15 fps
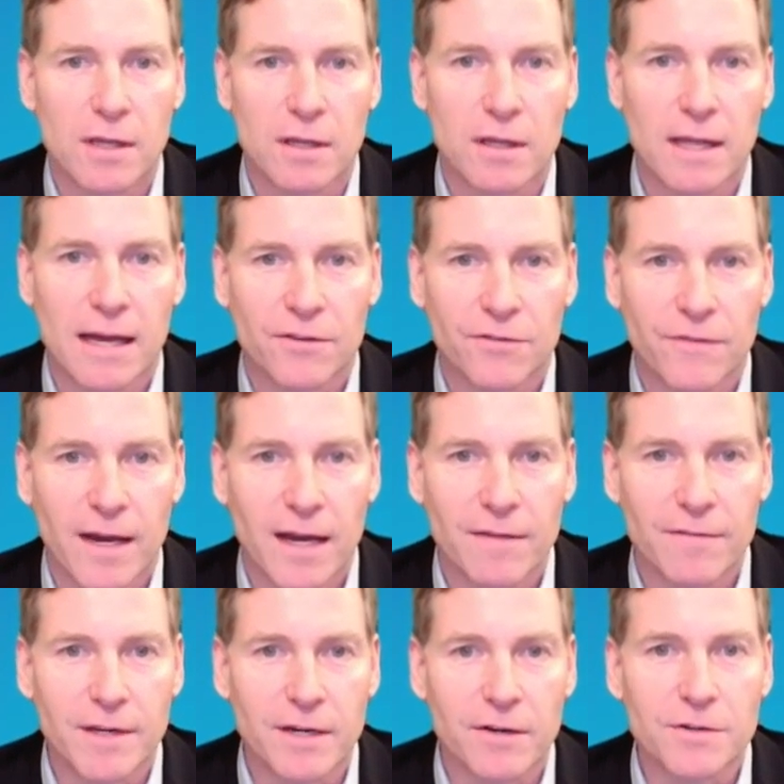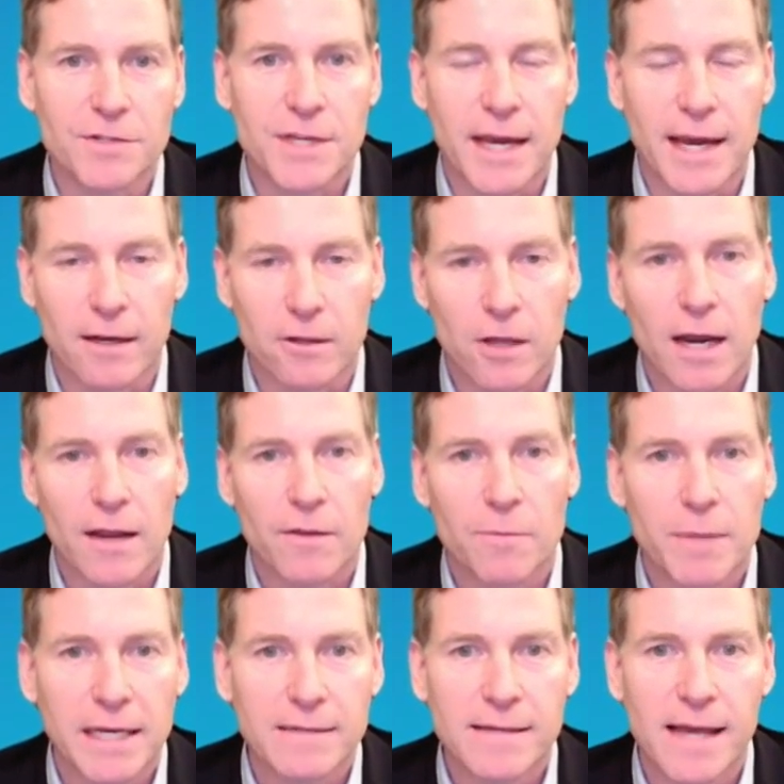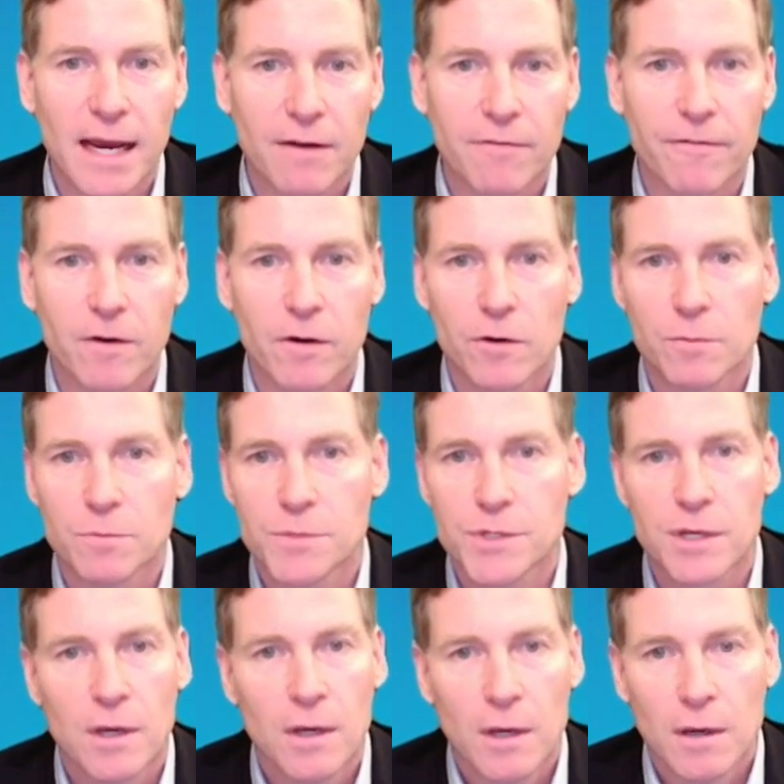in the last five years. And a lot of the big tech firms,